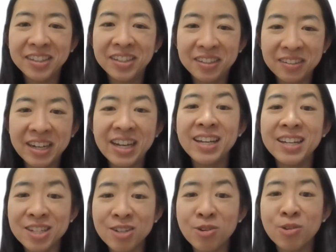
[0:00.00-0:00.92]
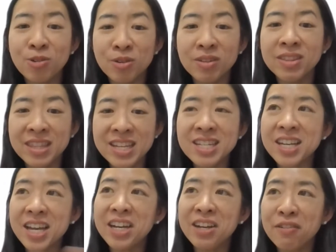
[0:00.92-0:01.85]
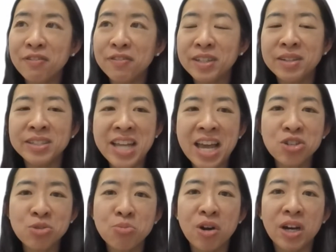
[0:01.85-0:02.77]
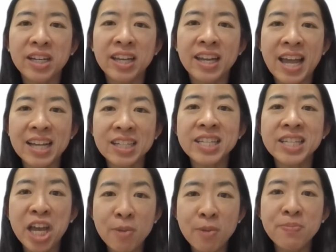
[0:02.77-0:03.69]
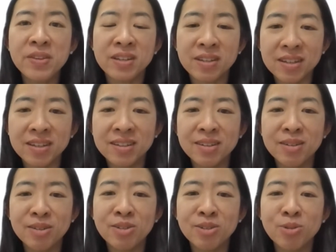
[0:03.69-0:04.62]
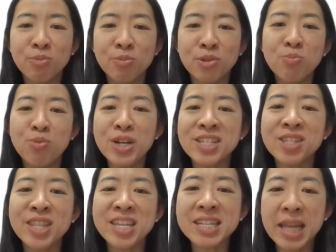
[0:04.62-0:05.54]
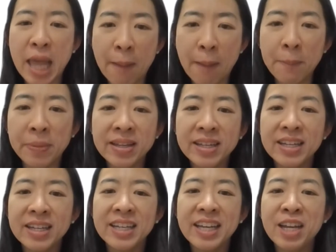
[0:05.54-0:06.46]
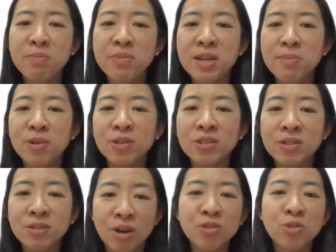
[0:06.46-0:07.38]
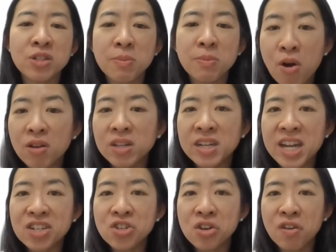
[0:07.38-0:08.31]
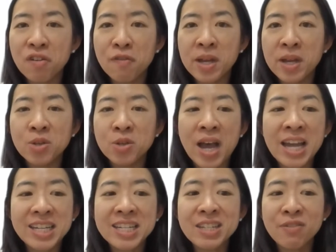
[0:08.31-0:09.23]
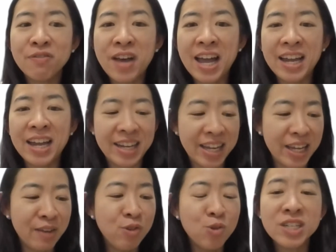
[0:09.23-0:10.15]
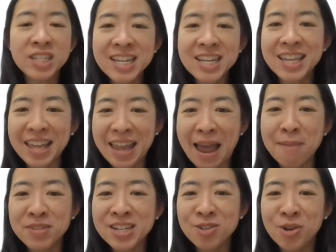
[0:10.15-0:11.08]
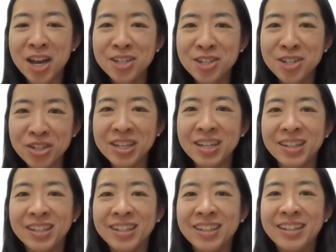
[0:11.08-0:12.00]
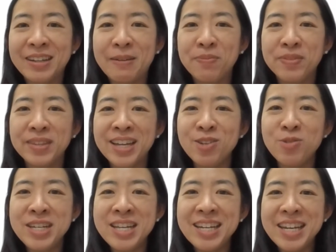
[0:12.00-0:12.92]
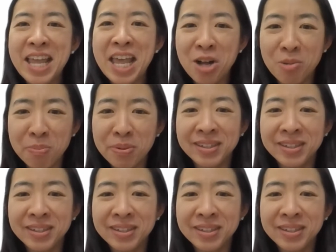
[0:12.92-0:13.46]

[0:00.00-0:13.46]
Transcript: right? And so this kind of dashboard can actually help to bridge this gap and be able to also support the national government to identify, like if you see the gaps in your country and you need help,